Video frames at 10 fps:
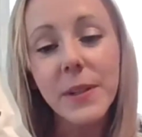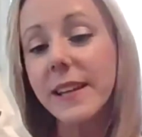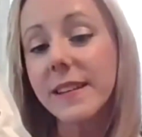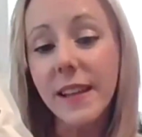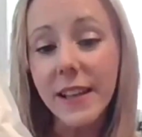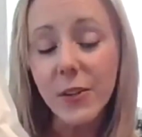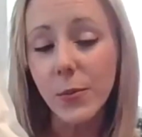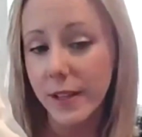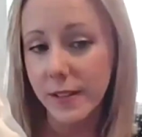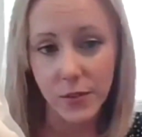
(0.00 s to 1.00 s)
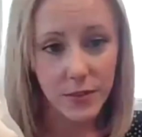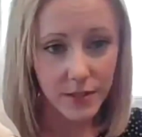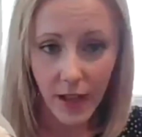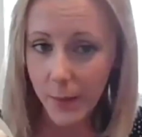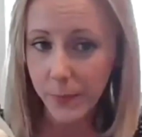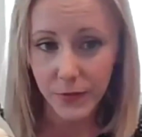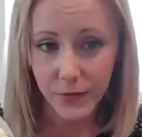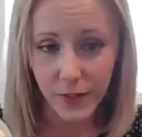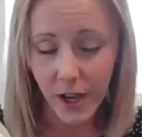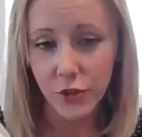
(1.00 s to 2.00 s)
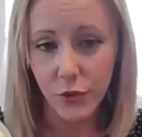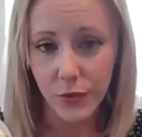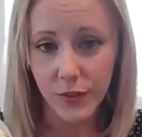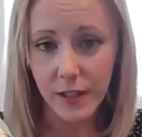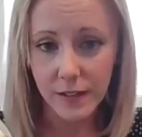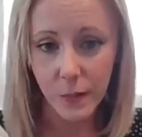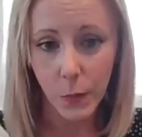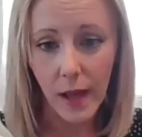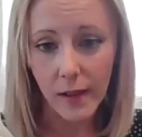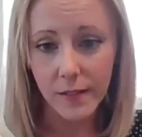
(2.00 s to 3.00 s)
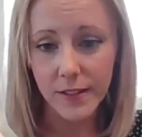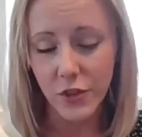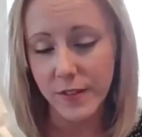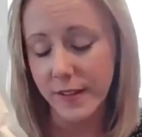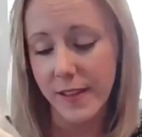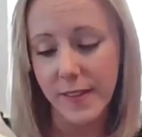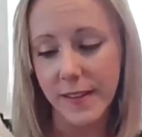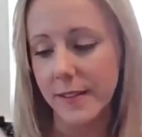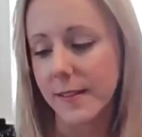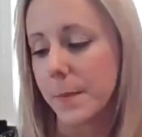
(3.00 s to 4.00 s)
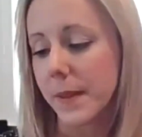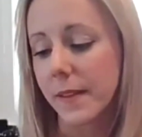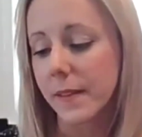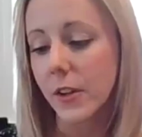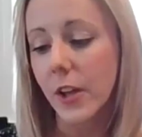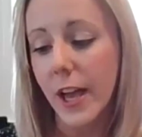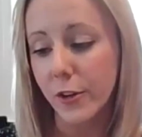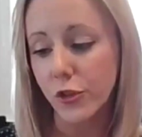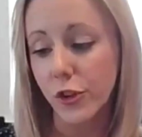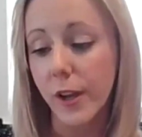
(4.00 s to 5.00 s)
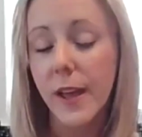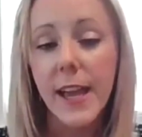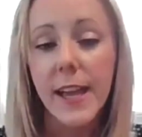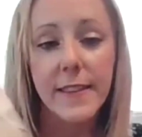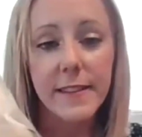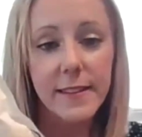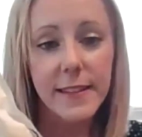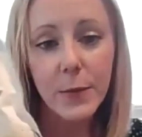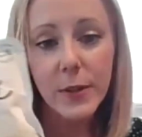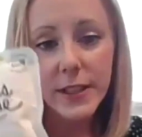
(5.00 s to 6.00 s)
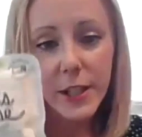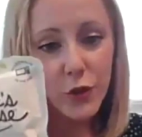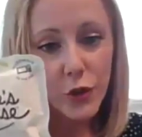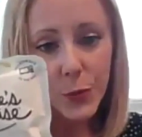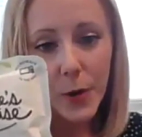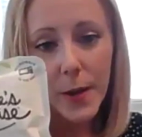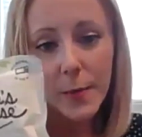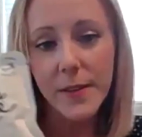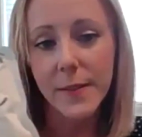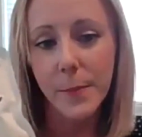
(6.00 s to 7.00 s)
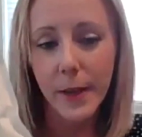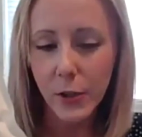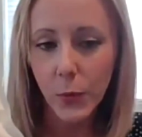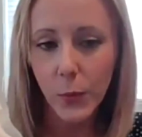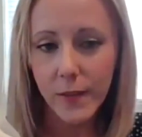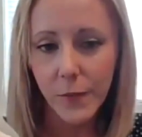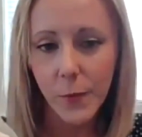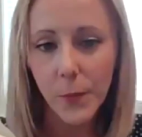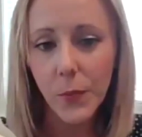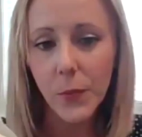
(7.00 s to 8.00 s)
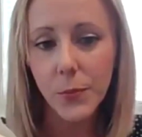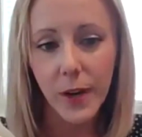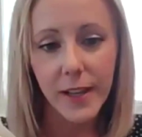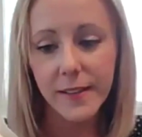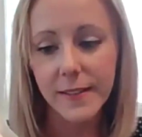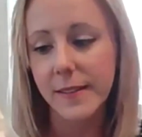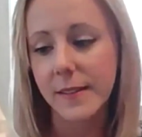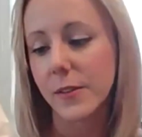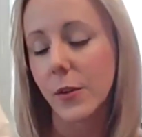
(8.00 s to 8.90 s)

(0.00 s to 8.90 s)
But I like rice on top of nachos as well. I think it's something a little extra. This is our Nature's Promise microwavable rice.